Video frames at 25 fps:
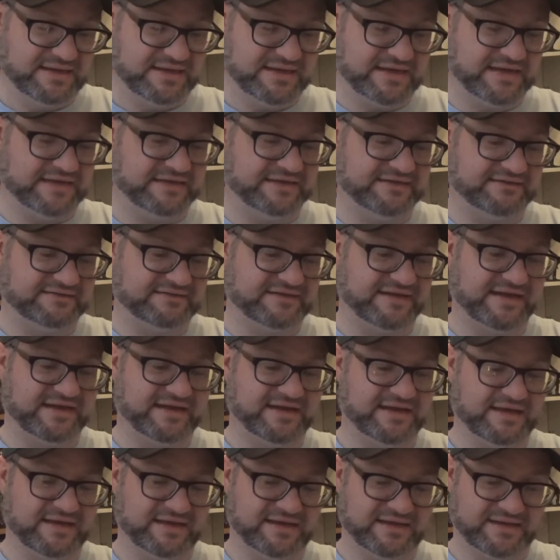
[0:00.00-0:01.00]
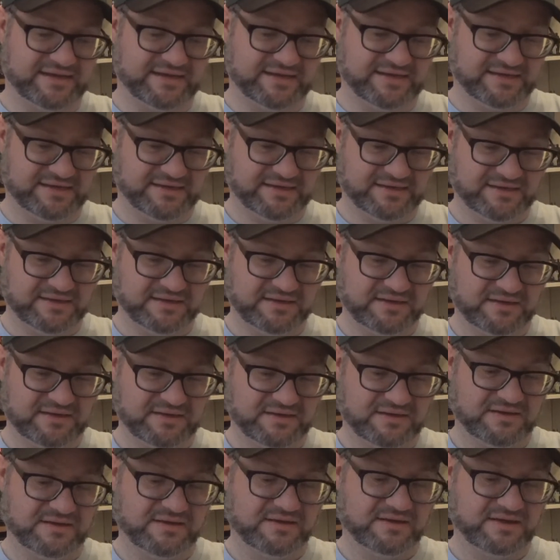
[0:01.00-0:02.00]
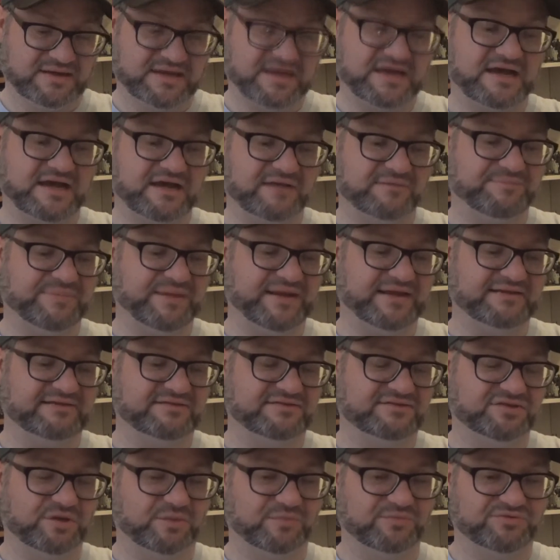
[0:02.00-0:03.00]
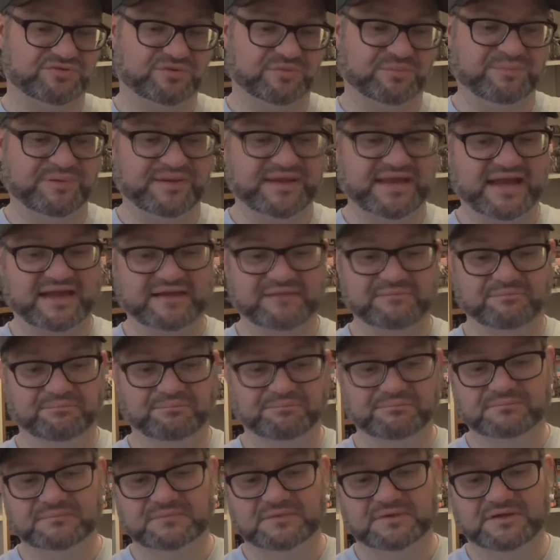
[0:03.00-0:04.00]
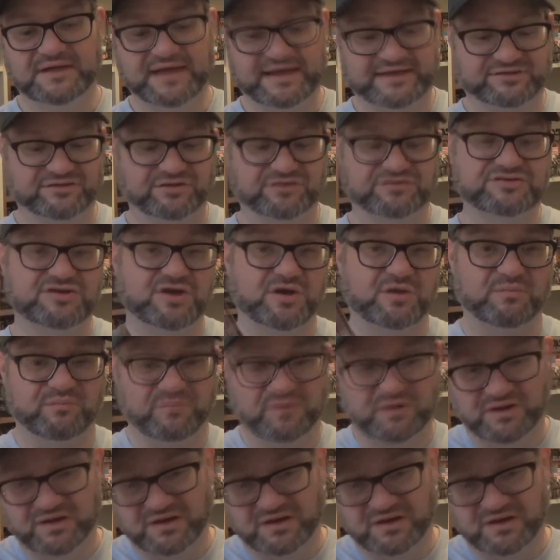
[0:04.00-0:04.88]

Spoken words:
and it's like a card-based top trumpy game. It does come